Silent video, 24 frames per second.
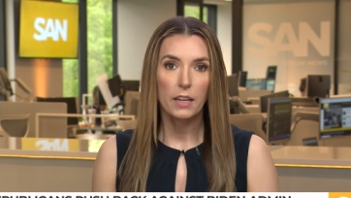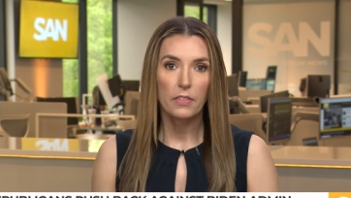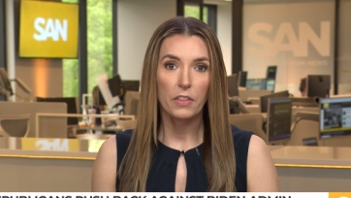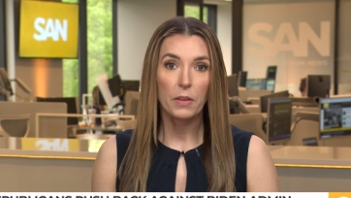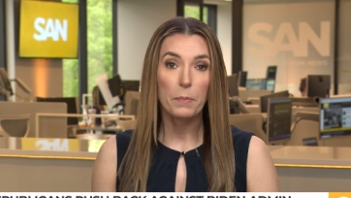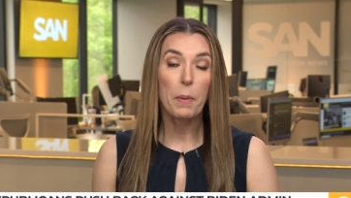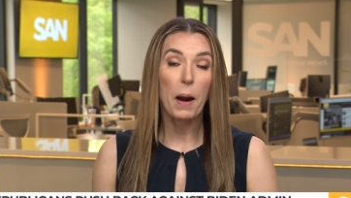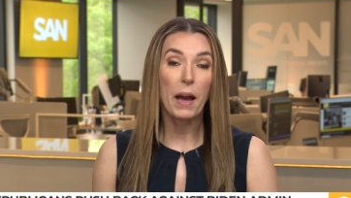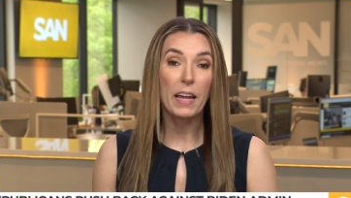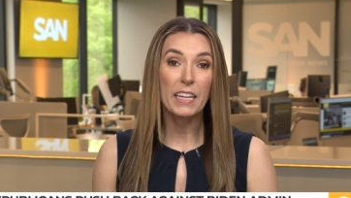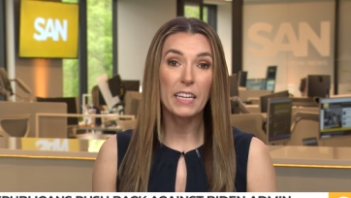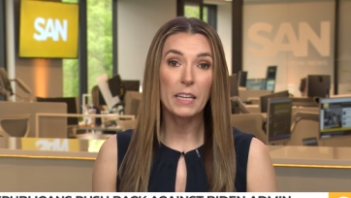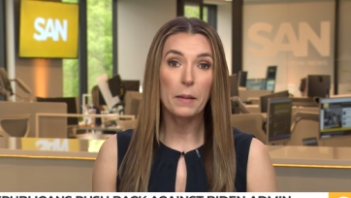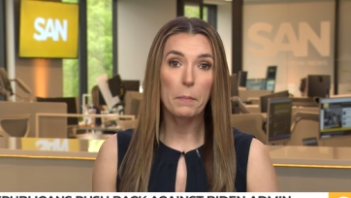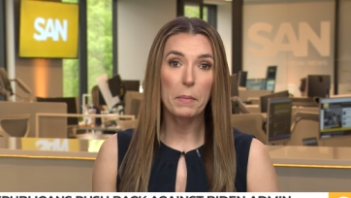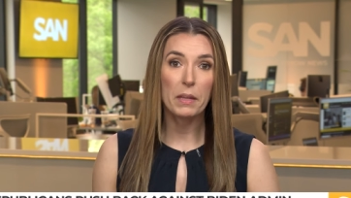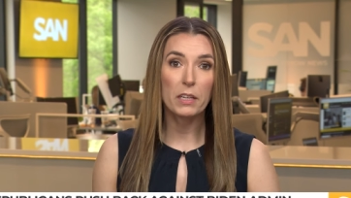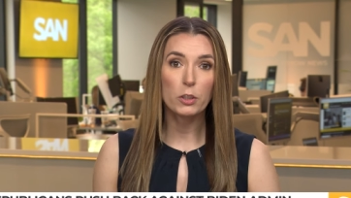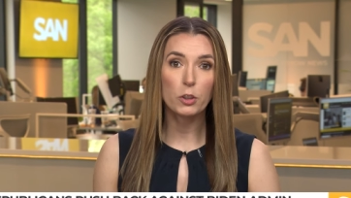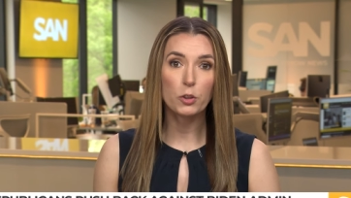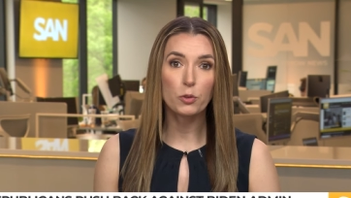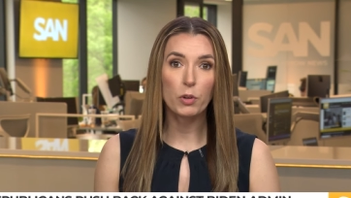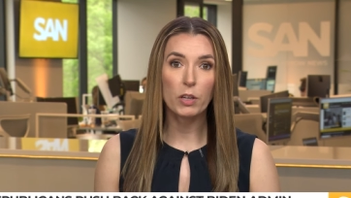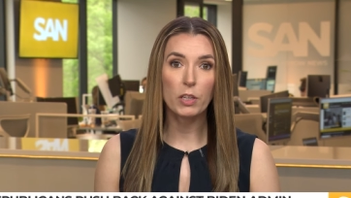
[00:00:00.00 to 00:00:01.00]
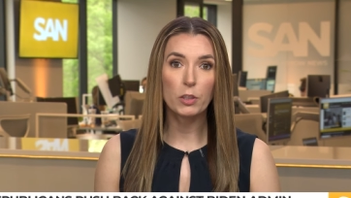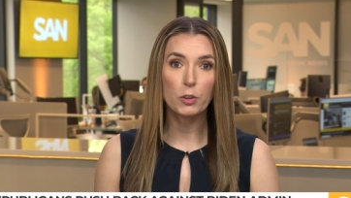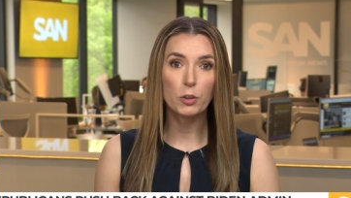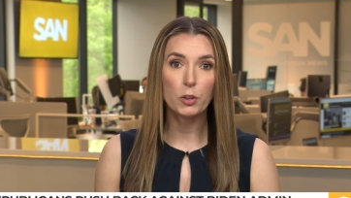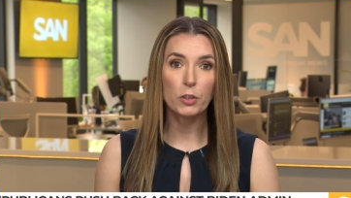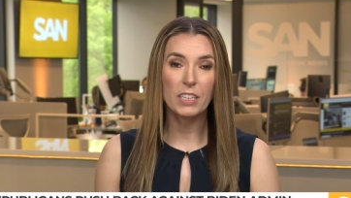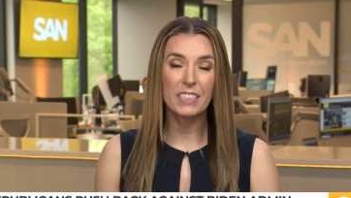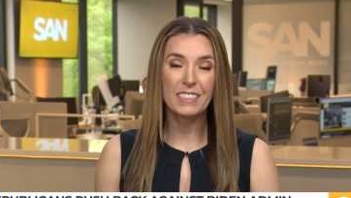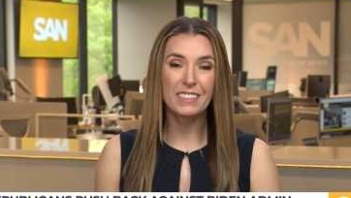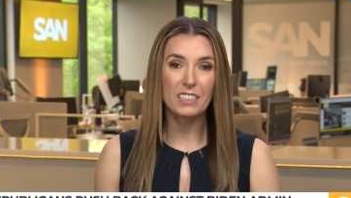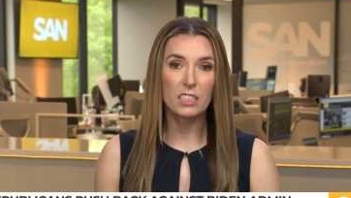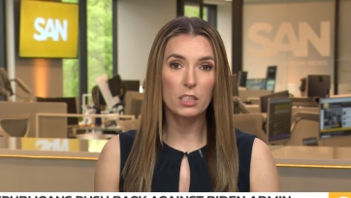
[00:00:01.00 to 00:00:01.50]
The Biden
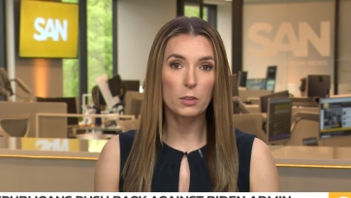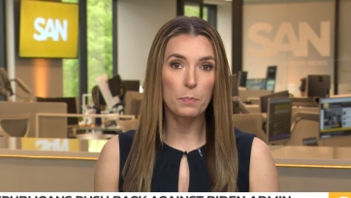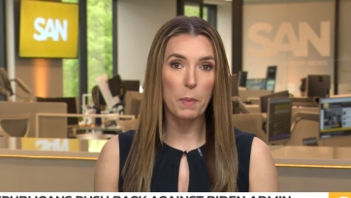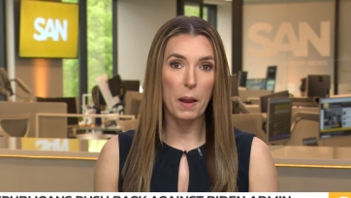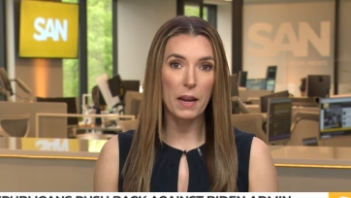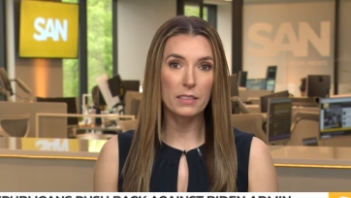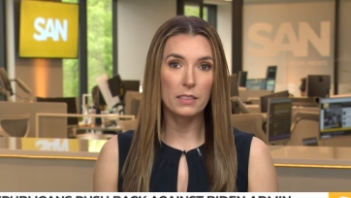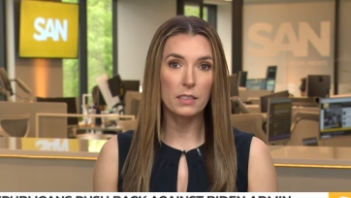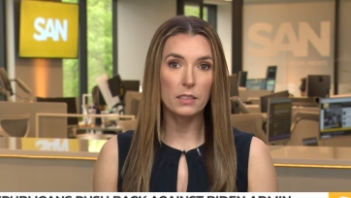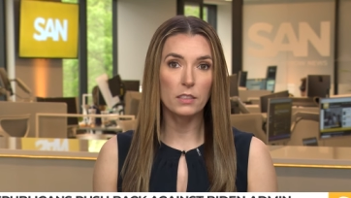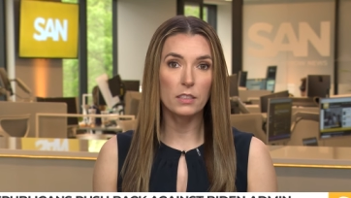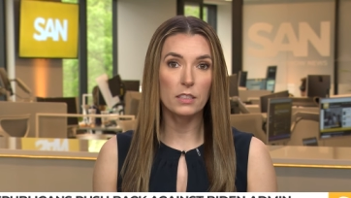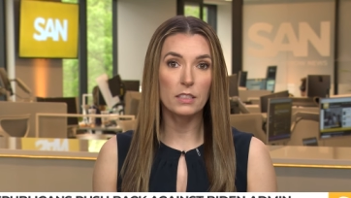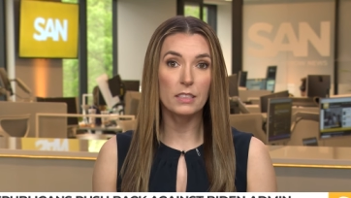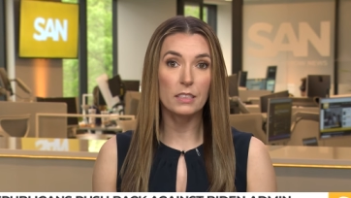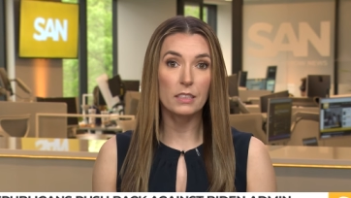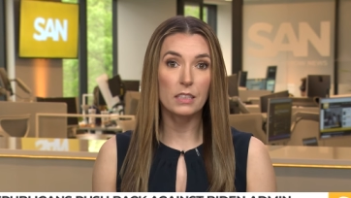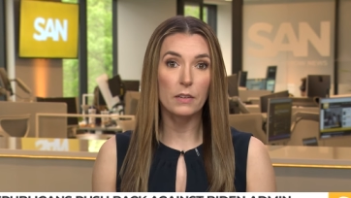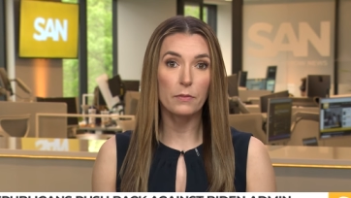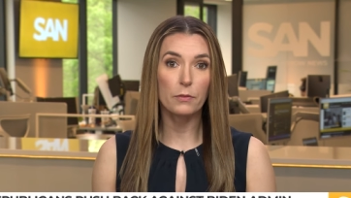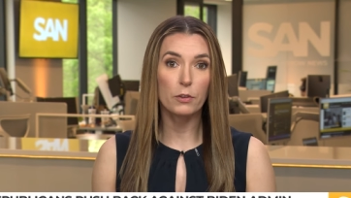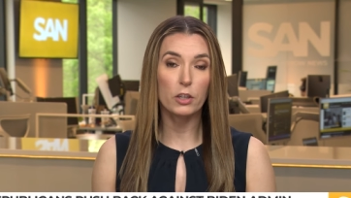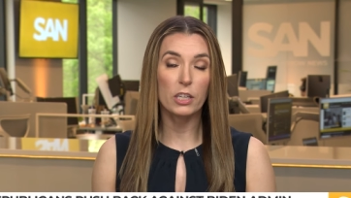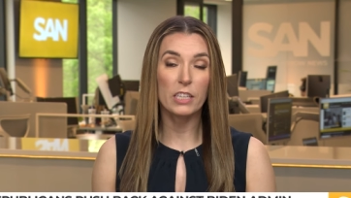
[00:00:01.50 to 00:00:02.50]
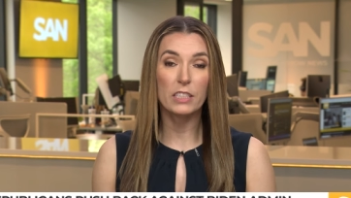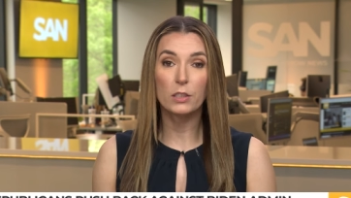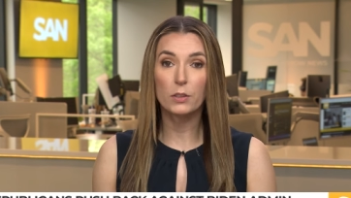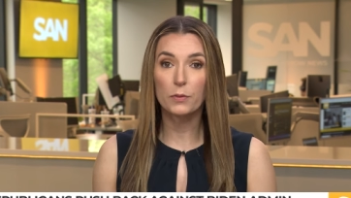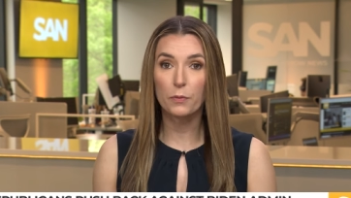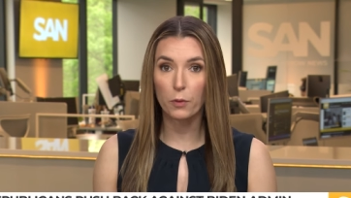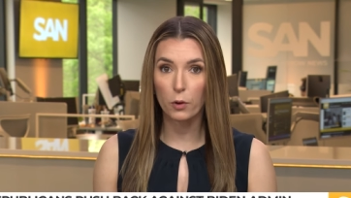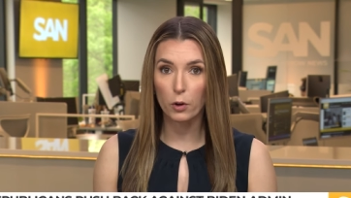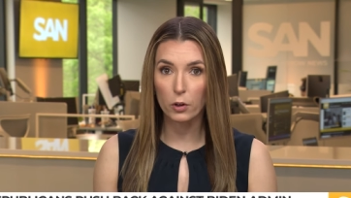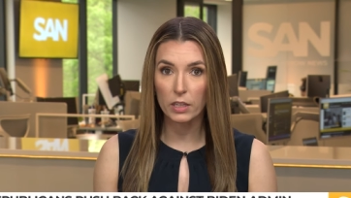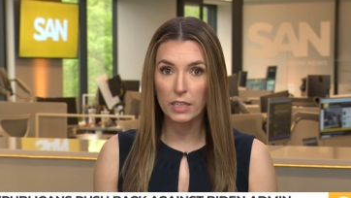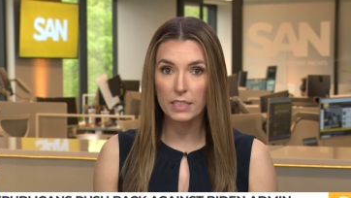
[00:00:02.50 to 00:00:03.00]
administration is expected to deliver its
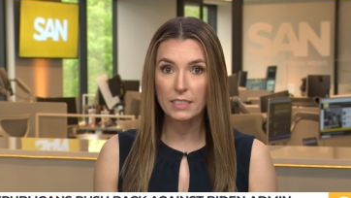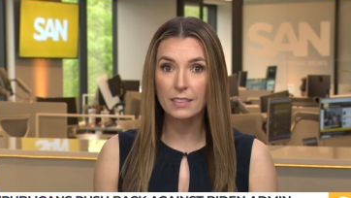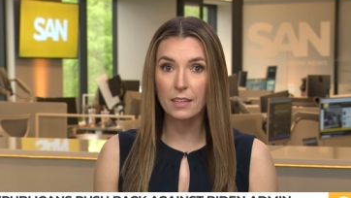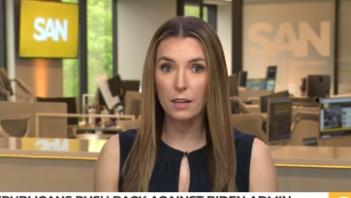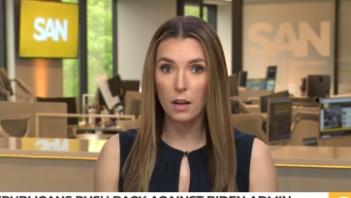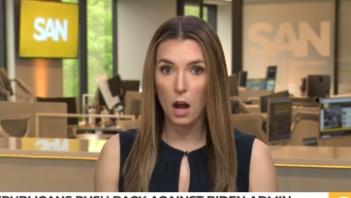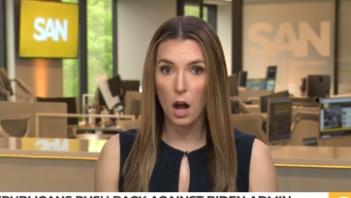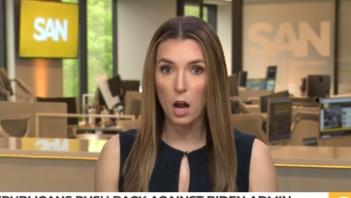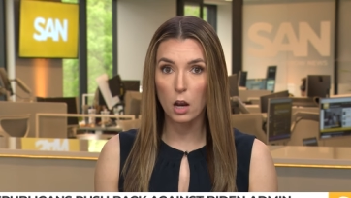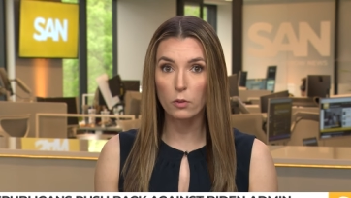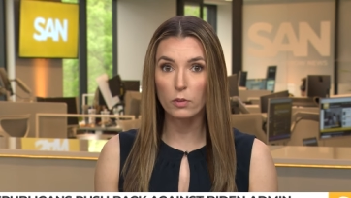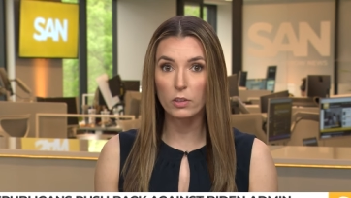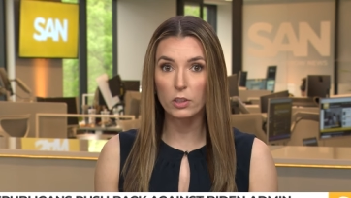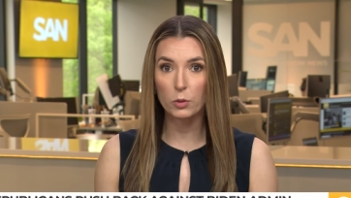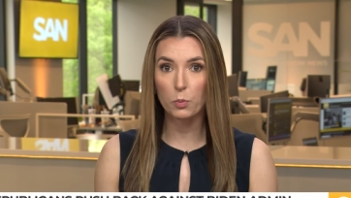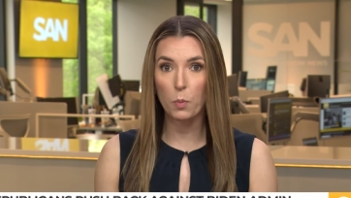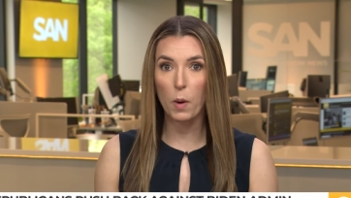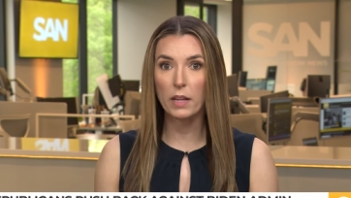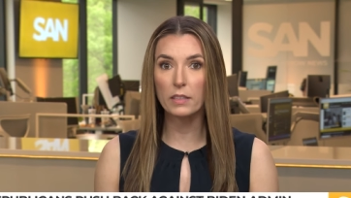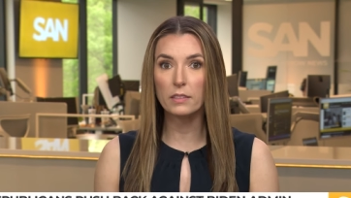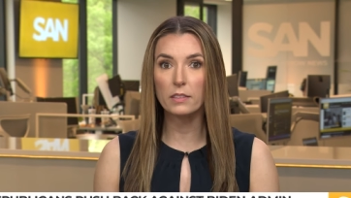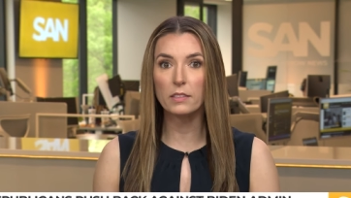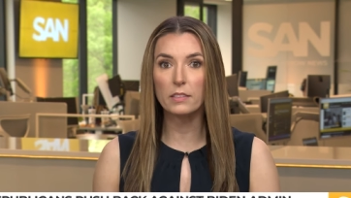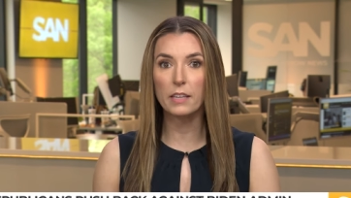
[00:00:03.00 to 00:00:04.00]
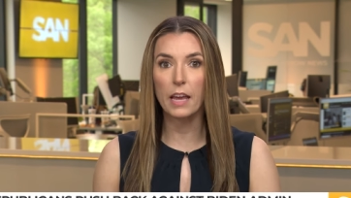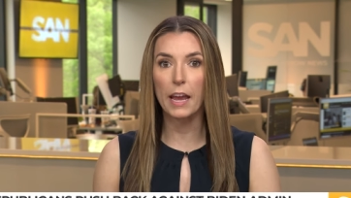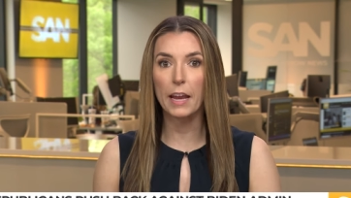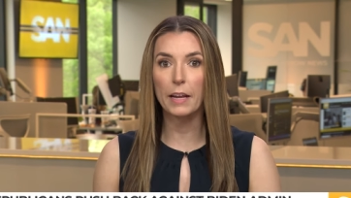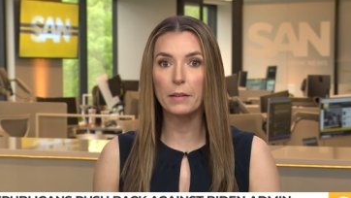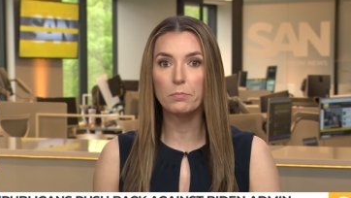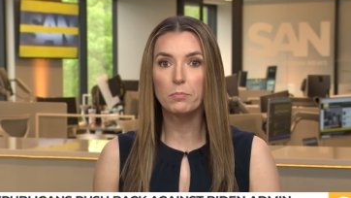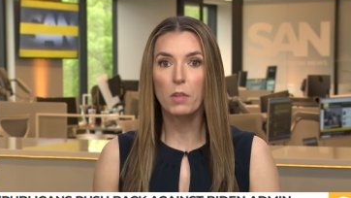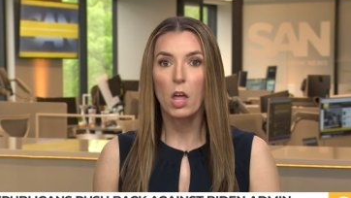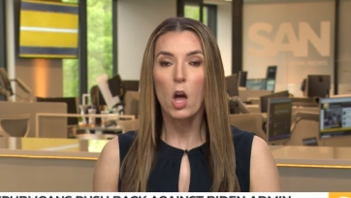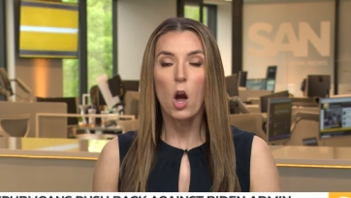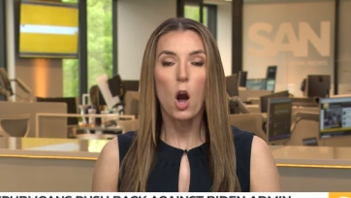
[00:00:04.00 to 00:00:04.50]
verdict to Congress
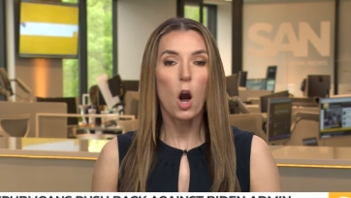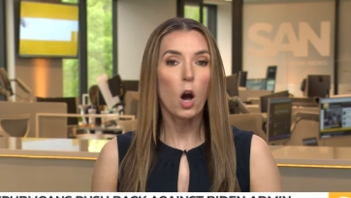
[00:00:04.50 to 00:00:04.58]
Wednesday